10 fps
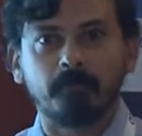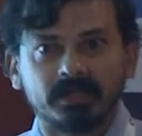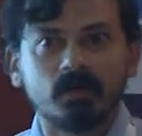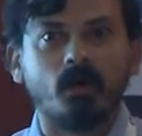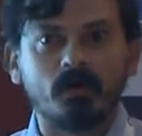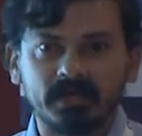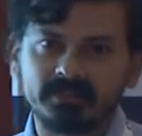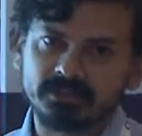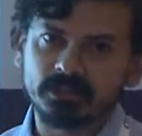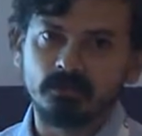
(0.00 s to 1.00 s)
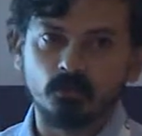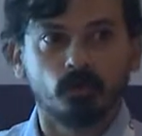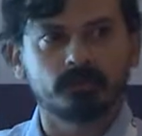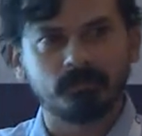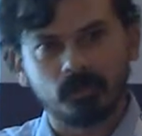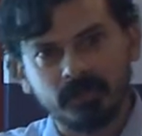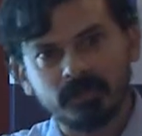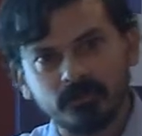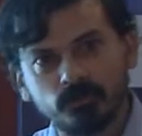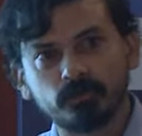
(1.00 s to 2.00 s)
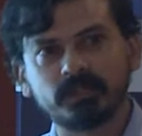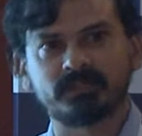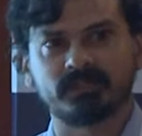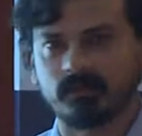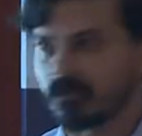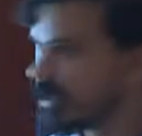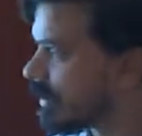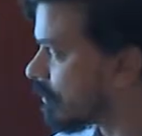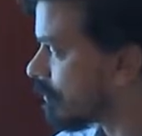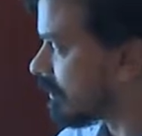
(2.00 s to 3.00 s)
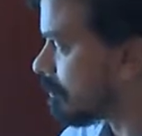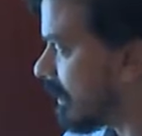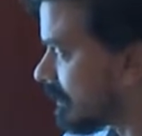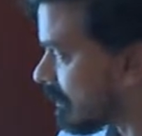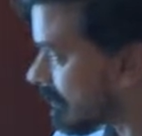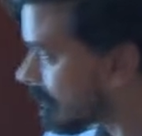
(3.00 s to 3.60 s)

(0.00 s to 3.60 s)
but the organization knows about it and uses it on a continuous basis.